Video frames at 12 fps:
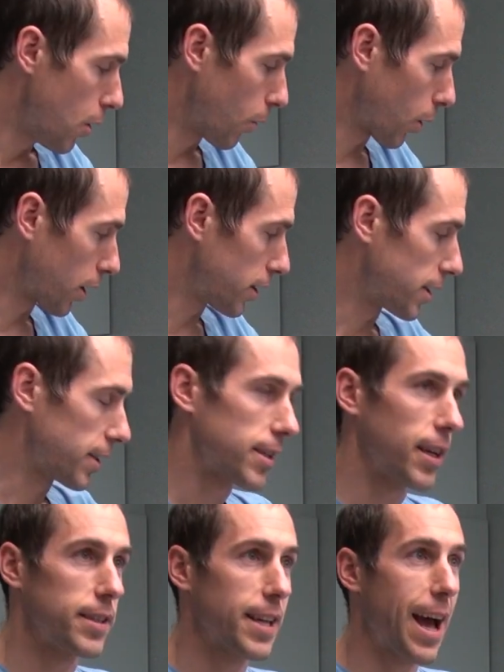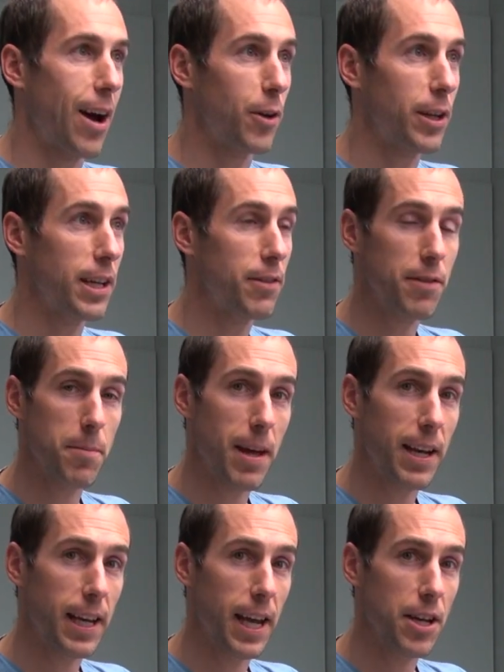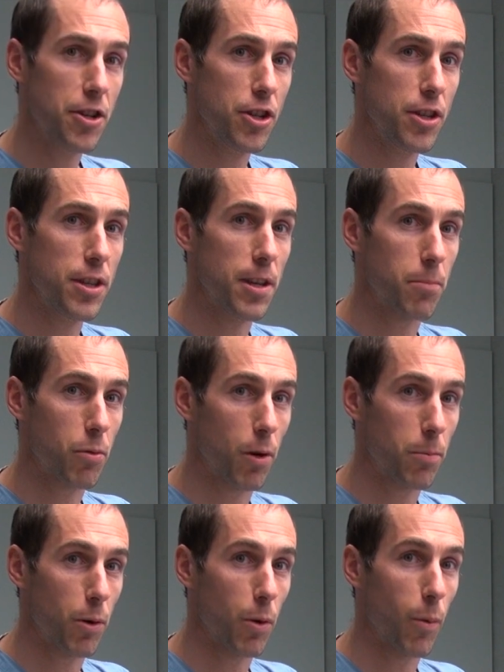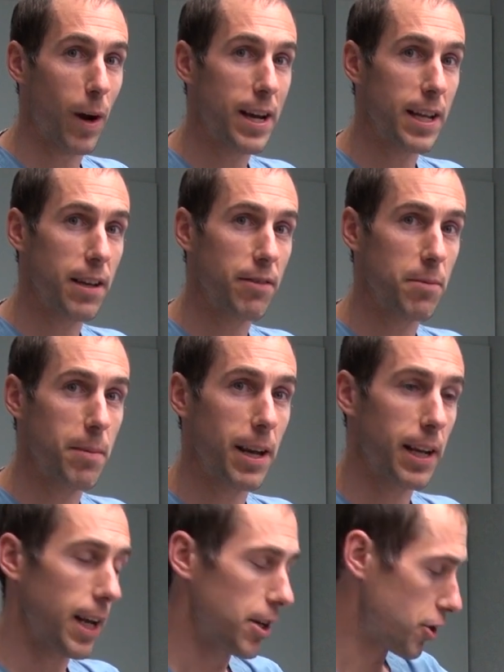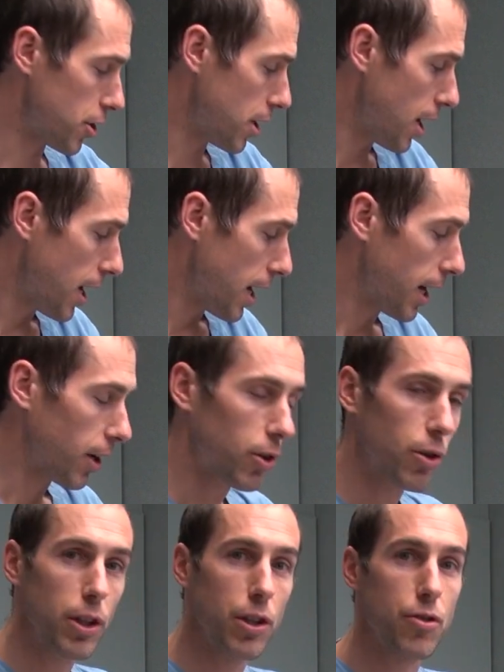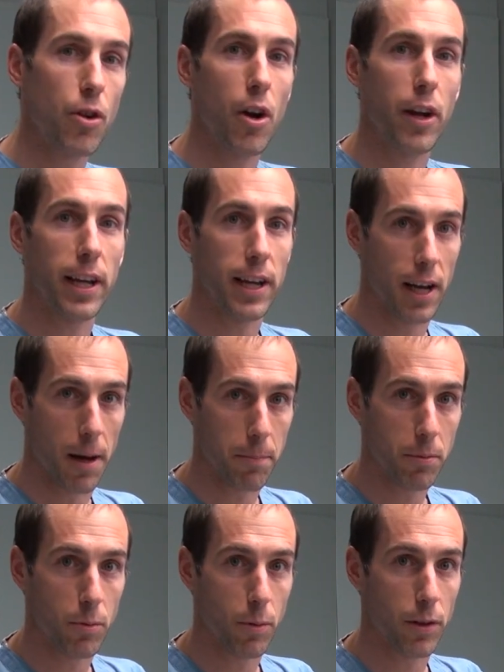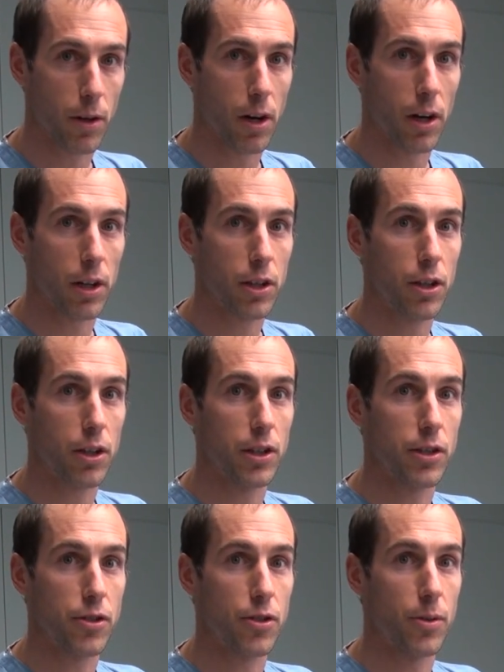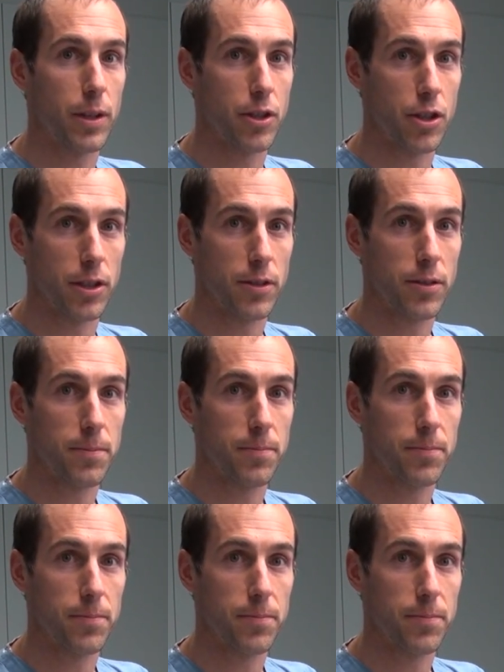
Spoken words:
We're going to discuss how to give the medication, the appropriate way to give the medication, including drawing it up with our current syringes.